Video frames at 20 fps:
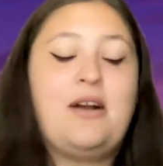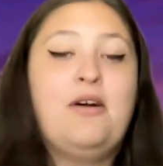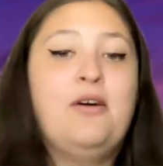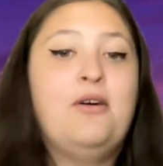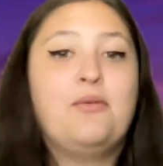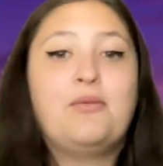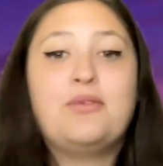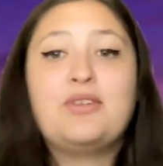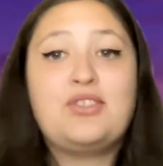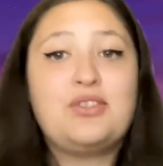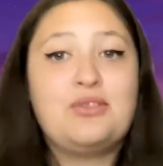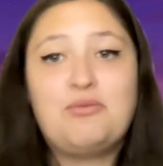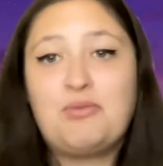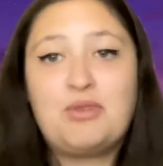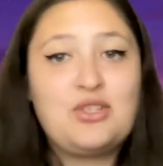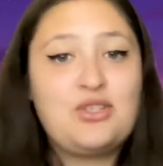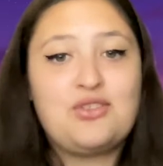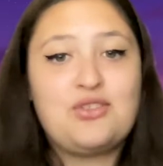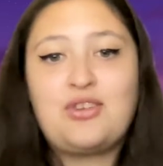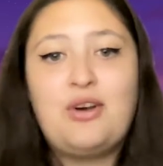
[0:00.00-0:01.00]
oh,
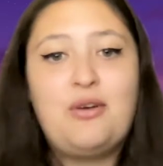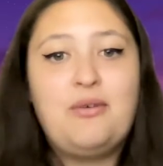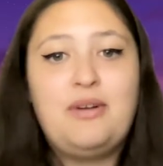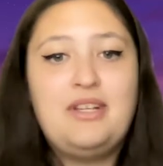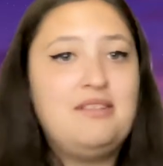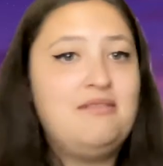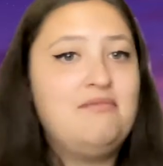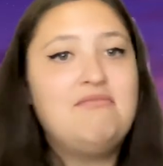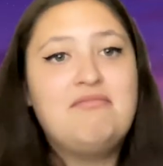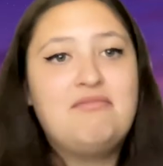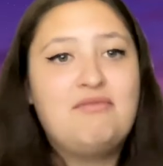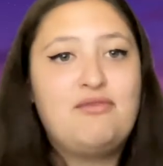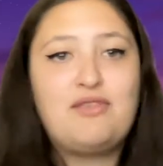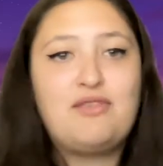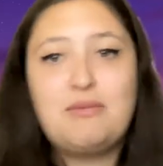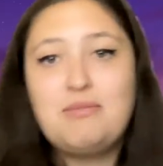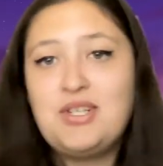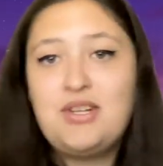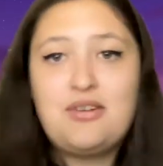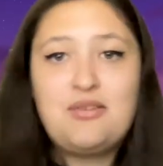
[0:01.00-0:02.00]
we're just going
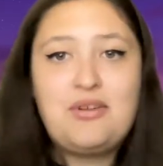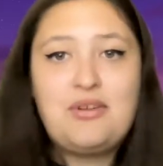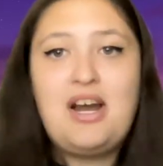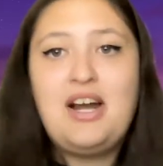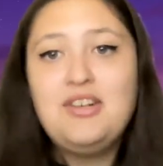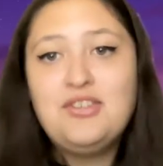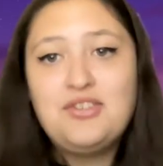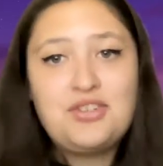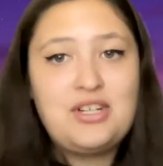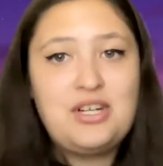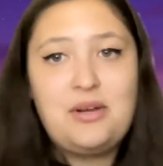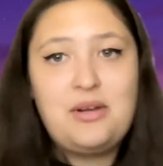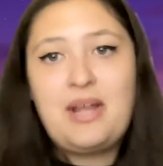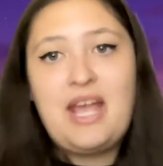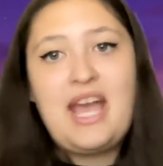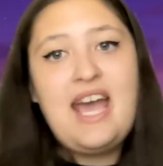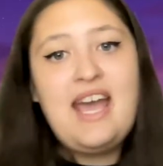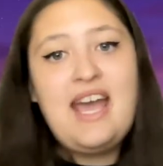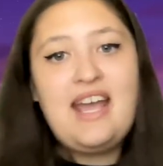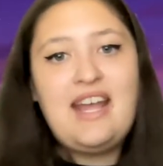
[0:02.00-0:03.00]
from 0 to 100.
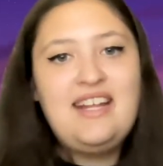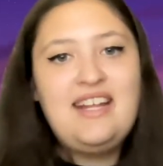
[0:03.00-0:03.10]
Okay.